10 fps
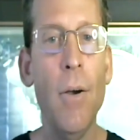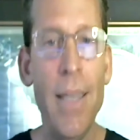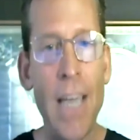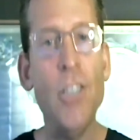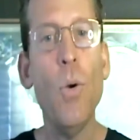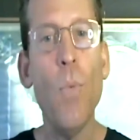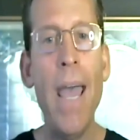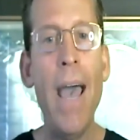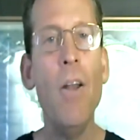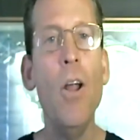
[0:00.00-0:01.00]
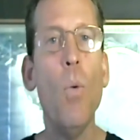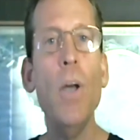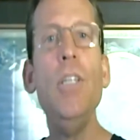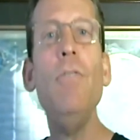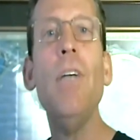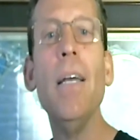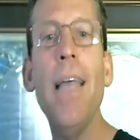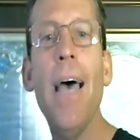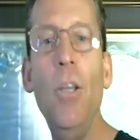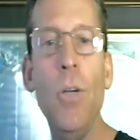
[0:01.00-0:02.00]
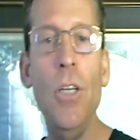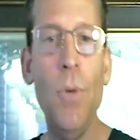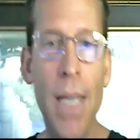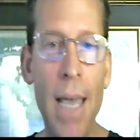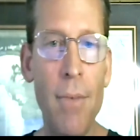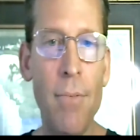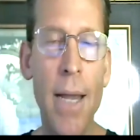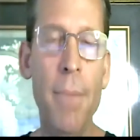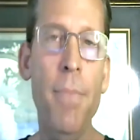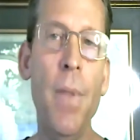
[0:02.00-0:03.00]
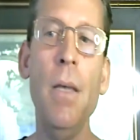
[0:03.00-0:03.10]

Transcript: Okay, that's your way out. Once you've done that, you can do it again, right?